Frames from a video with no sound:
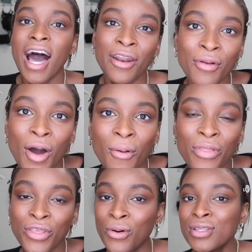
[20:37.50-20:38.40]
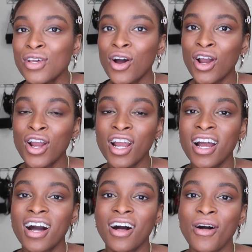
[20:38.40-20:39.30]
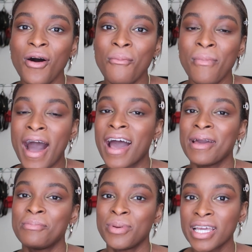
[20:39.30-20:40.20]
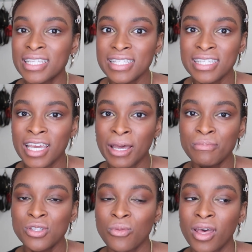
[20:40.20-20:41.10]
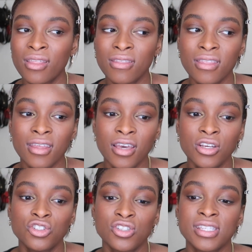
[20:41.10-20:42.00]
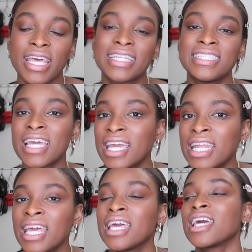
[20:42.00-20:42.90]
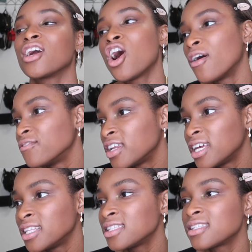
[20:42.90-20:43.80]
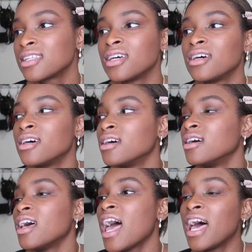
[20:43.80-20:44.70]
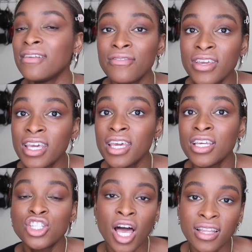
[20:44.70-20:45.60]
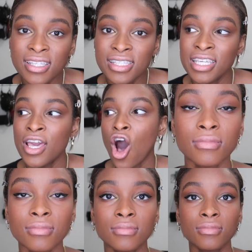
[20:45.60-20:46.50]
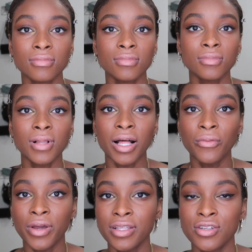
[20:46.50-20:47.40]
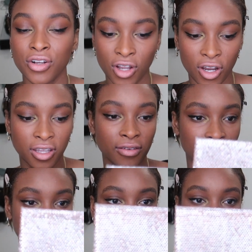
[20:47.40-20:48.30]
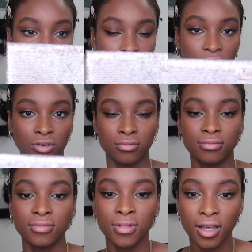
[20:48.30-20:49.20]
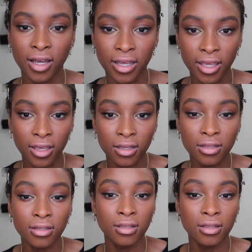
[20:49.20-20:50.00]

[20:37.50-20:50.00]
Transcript: I don't know, those are my biggest tips with just like dating, confidence, envy, jealousy. My wings are not even at all. I can't.